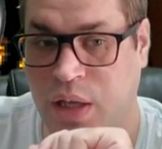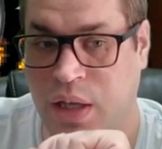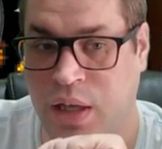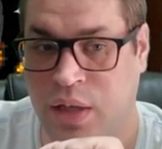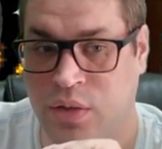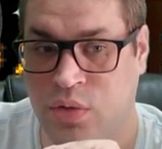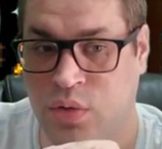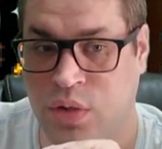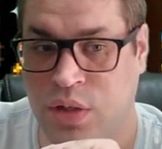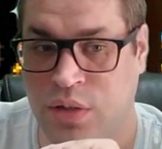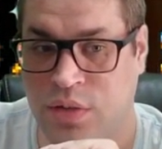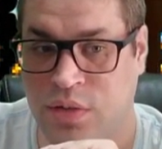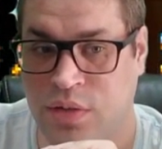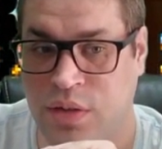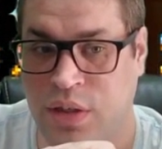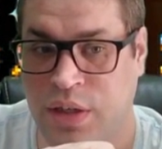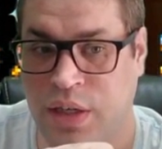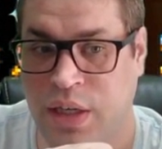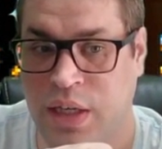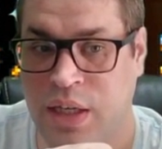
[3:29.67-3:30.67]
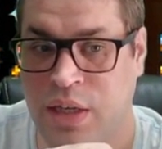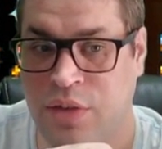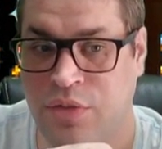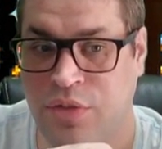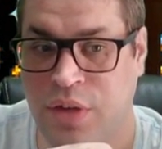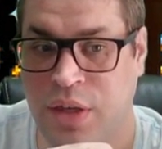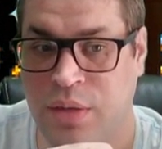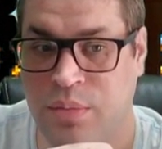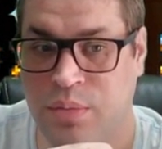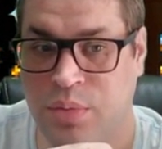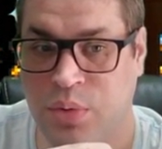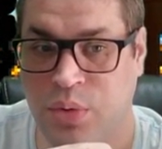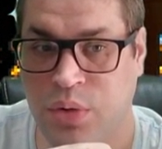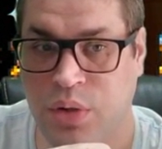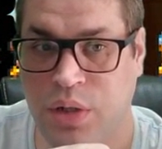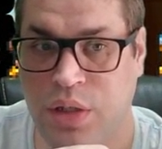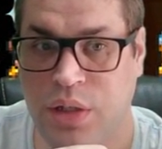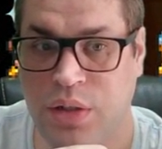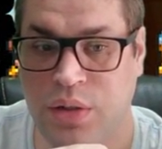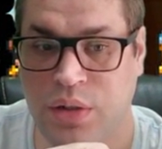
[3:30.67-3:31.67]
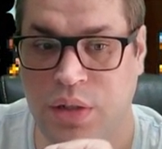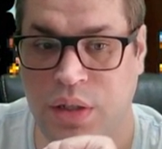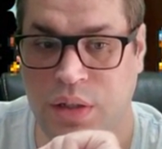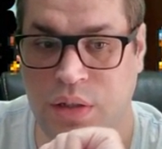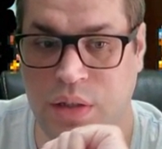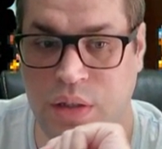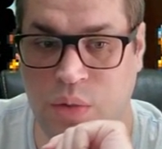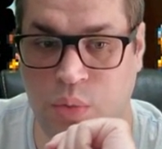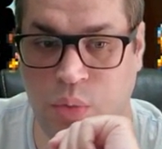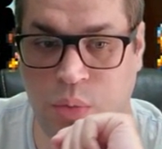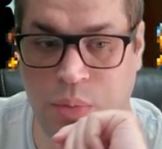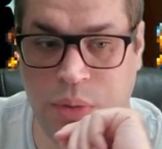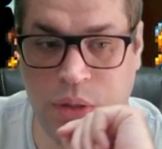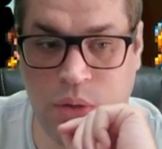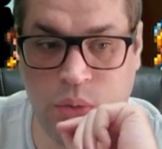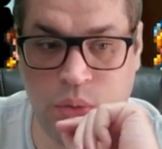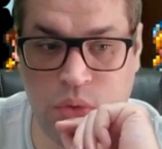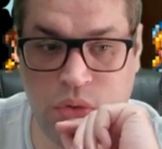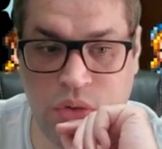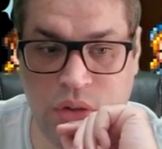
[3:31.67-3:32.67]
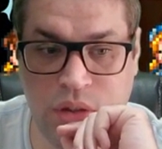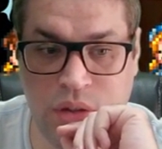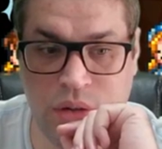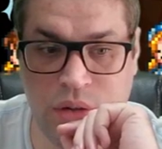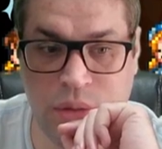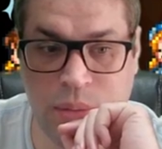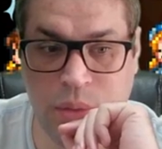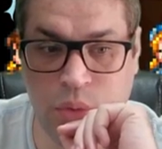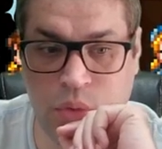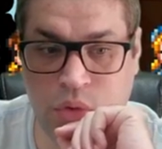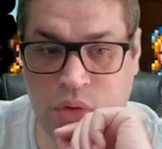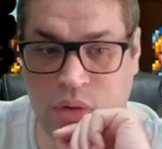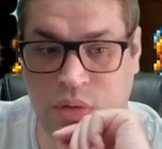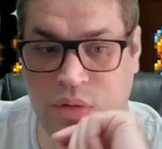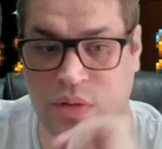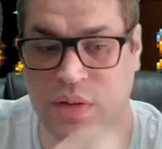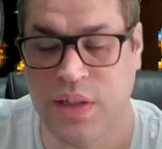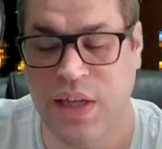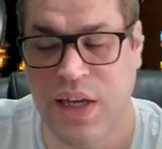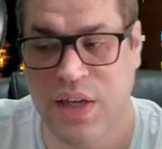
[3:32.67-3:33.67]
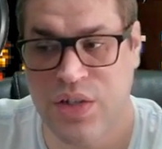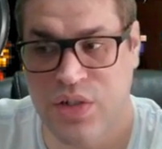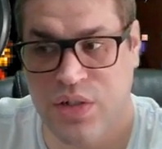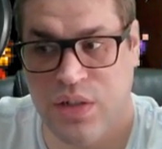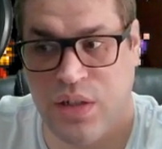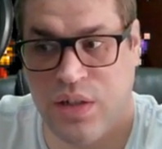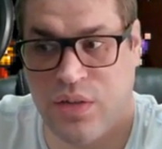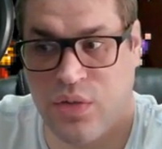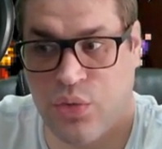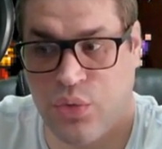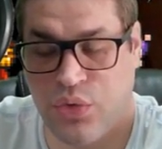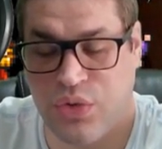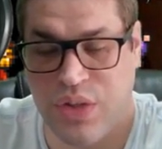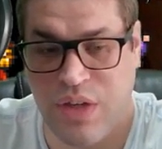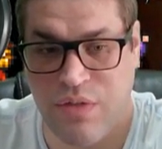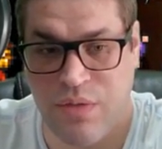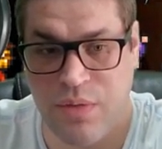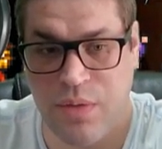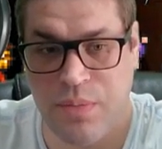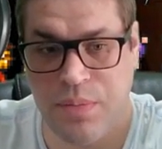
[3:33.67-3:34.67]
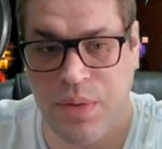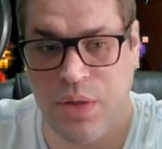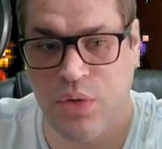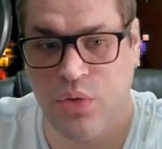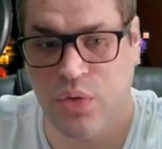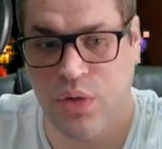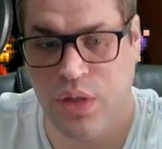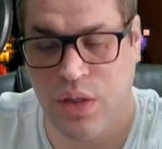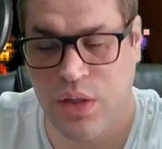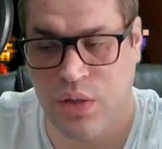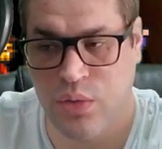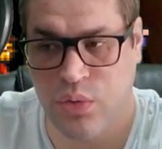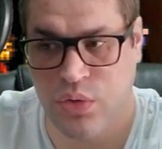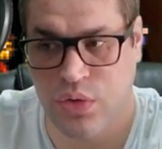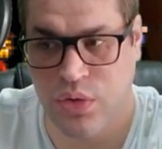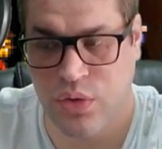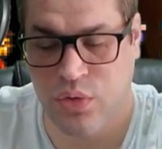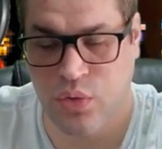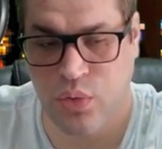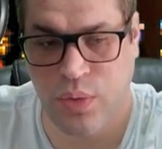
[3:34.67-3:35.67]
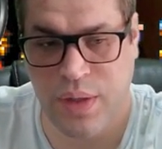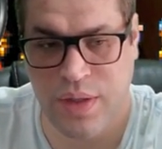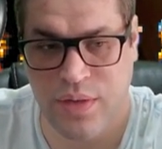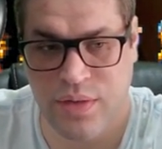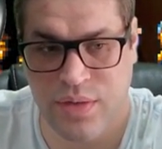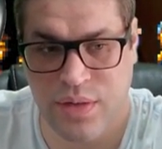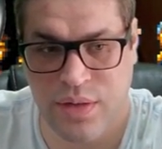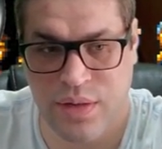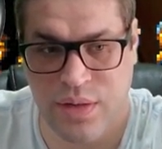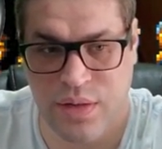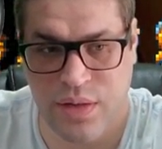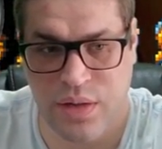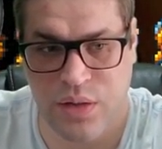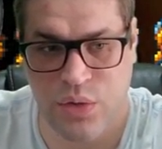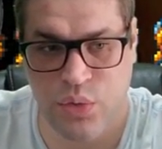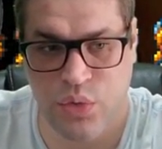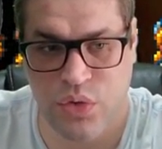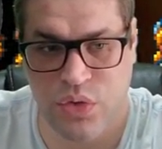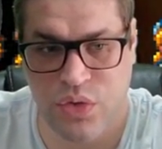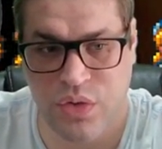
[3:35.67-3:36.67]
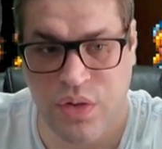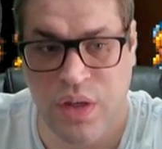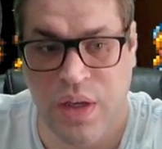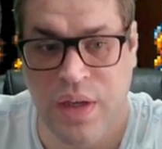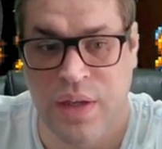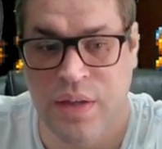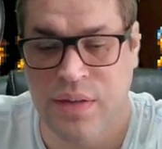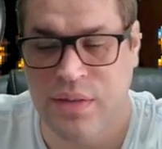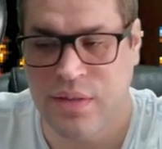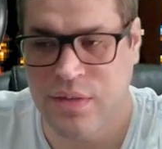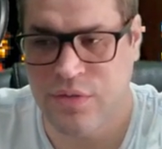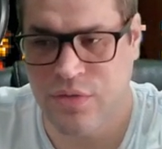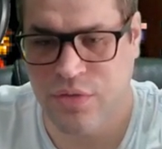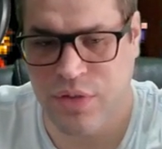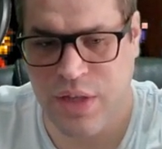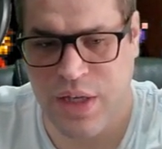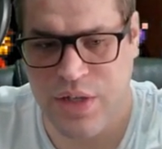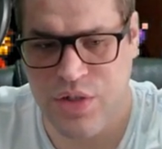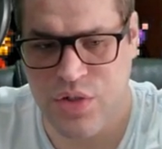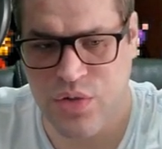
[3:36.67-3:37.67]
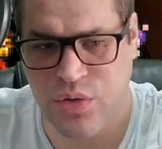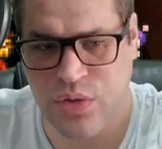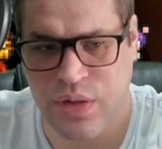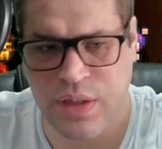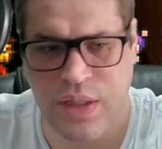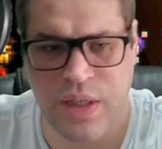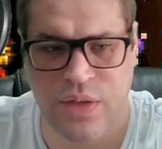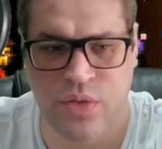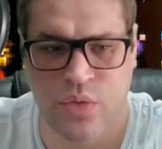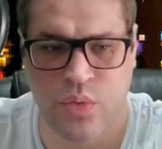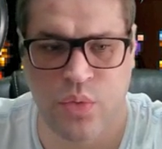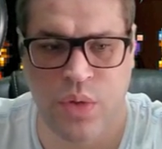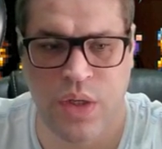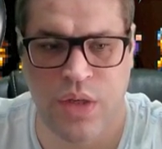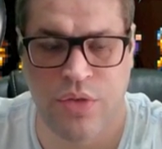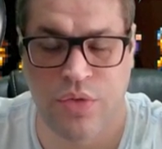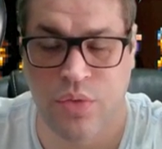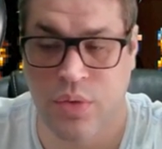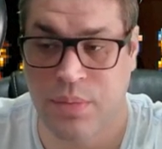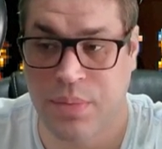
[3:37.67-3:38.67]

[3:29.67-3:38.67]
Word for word: As you can see, I have Emperor here, and he will be using Double Sun Slash. It's on 7 BP, so that he uses it twice, and then he uses Sun Flash on the last wave.